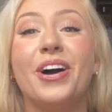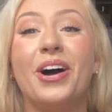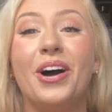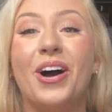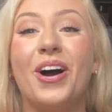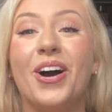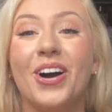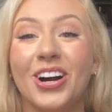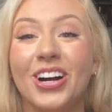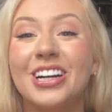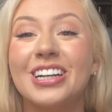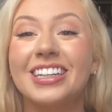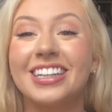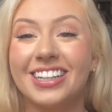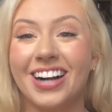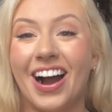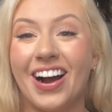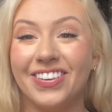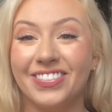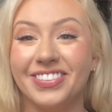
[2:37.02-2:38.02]

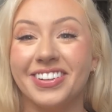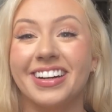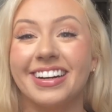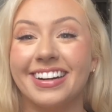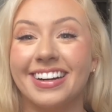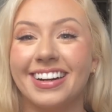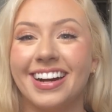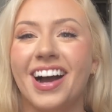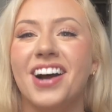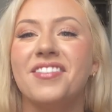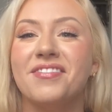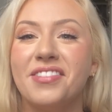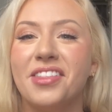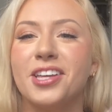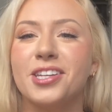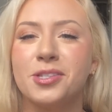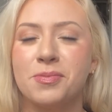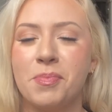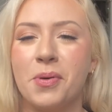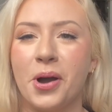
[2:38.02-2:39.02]
hardcover of
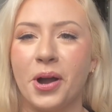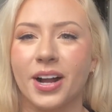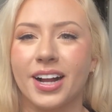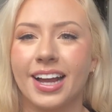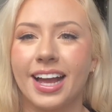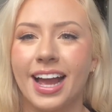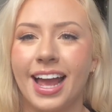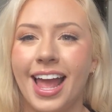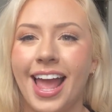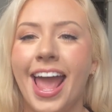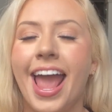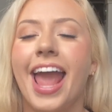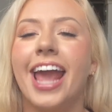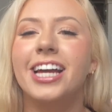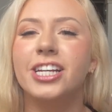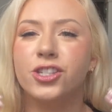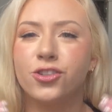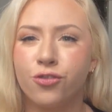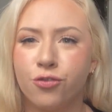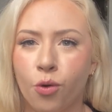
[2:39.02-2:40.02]
this book
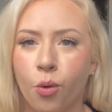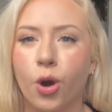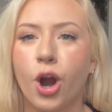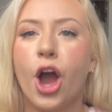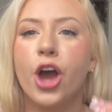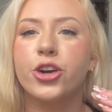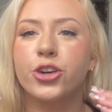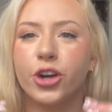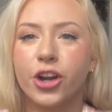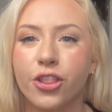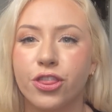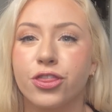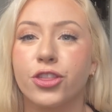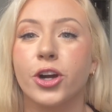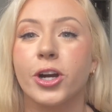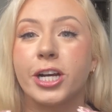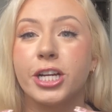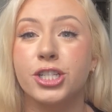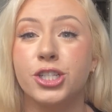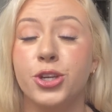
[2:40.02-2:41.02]
is
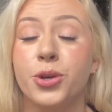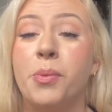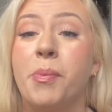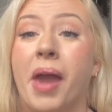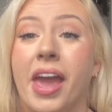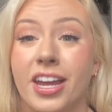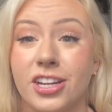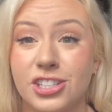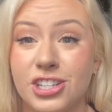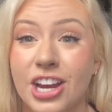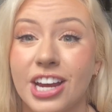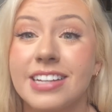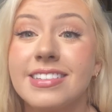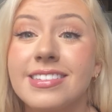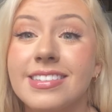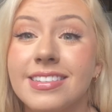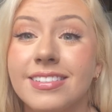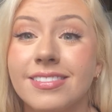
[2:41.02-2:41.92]
432 pages.